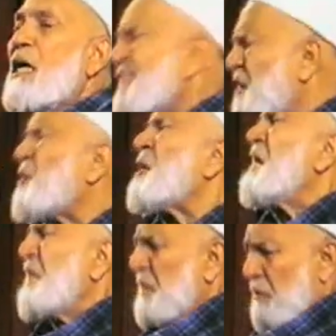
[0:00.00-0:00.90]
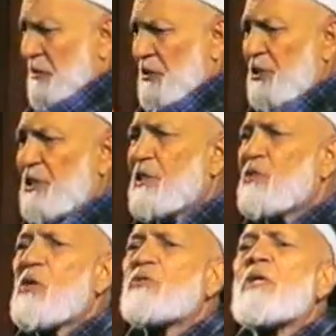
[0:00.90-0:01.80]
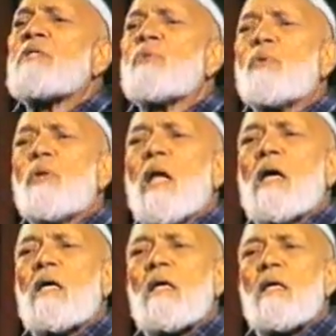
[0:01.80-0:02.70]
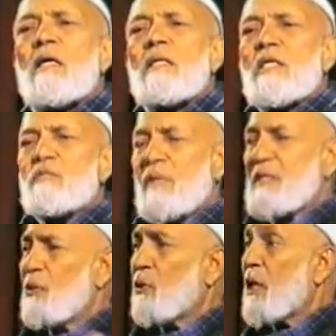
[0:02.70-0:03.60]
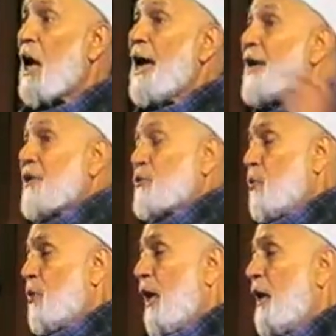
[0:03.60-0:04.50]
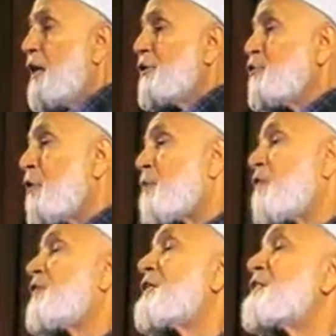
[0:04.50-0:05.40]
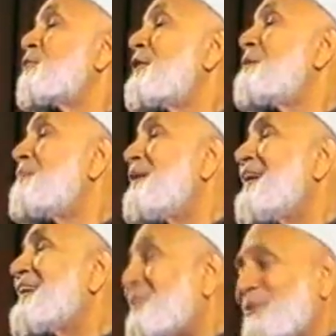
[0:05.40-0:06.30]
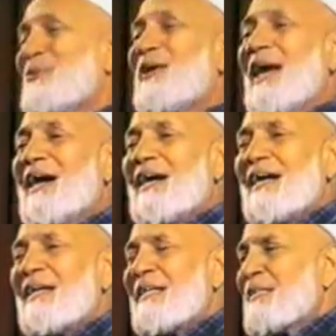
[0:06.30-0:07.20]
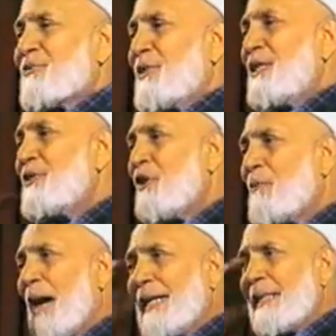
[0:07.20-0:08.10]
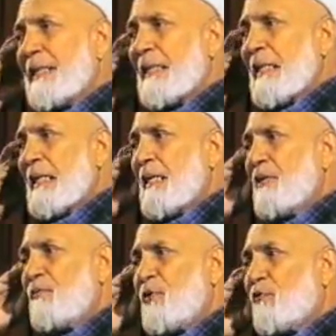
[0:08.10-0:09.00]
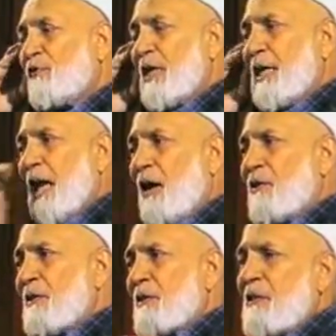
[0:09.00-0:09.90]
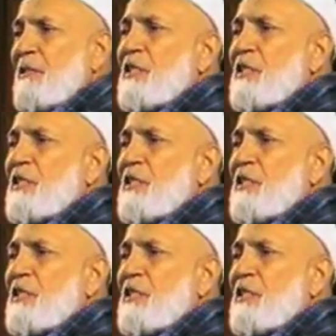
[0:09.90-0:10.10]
He said, look, Jesus is also Rasulullah. He's Masihullah and Rasulullah. Your prophet is only Rasulullah. So in your mind, you feel now he's